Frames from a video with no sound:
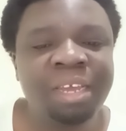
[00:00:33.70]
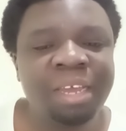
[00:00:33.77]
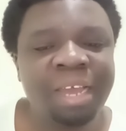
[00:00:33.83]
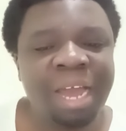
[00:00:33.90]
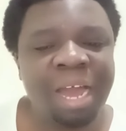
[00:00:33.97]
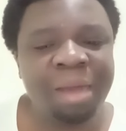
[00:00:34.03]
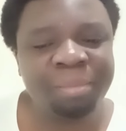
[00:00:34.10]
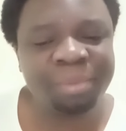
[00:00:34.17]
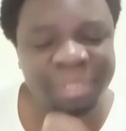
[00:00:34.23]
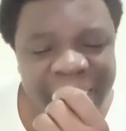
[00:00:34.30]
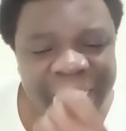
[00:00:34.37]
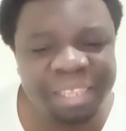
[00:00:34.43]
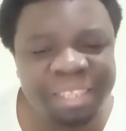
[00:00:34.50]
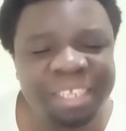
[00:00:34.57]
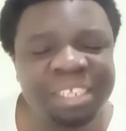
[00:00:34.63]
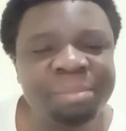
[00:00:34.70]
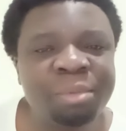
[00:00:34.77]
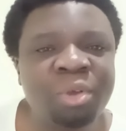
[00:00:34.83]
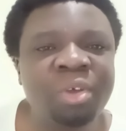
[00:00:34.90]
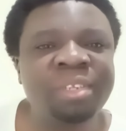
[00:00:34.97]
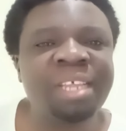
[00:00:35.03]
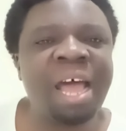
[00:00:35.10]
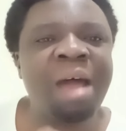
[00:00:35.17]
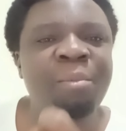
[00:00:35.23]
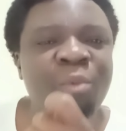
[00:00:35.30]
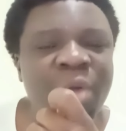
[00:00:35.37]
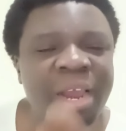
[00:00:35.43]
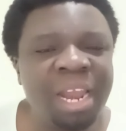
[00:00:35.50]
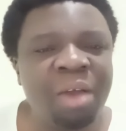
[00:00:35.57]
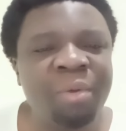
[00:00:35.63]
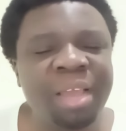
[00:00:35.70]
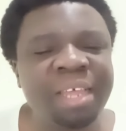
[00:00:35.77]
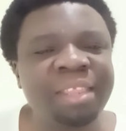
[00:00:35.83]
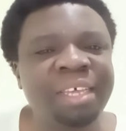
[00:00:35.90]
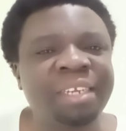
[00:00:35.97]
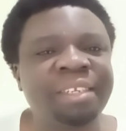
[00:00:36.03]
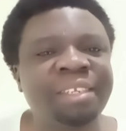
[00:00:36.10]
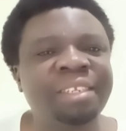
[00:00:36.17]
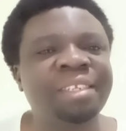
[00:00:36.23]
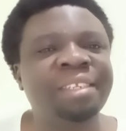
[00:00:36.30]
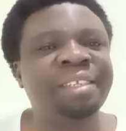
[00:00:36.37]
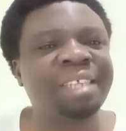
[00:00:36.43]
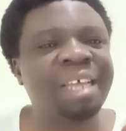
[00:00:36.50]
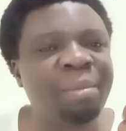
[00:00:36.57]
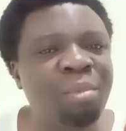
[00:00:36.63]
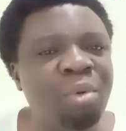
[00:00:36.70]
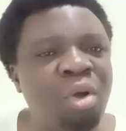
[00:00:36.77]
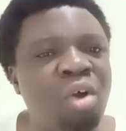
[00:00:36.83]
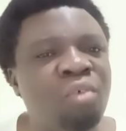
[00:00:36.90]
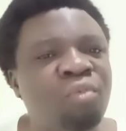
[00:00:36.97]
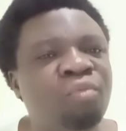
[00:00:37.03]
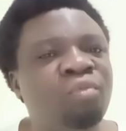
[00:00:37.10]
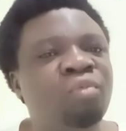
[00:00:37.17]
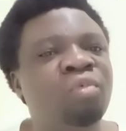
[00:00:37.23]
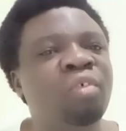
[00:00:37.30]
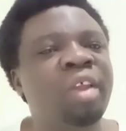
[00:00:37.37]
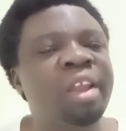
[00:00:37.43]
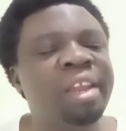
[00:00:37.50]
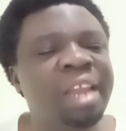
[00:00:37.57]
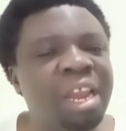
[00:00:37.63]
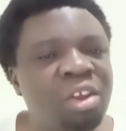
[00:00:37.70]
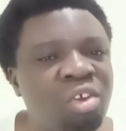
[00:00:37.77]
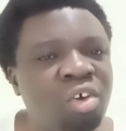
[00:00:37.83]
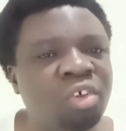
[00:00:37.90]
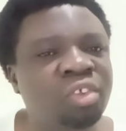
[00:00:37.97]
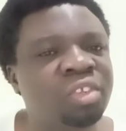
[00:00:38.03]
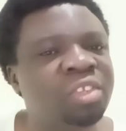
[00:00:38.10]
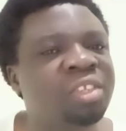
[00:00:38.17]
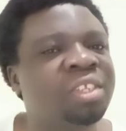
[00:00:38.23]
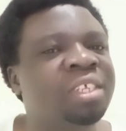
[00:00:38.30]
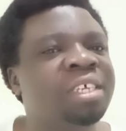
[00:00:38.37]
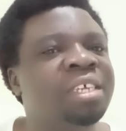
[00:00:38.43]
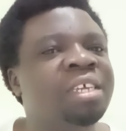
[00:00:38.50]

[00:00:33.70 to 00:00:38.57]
I'm saying this because I'm well aware that some of Nanok's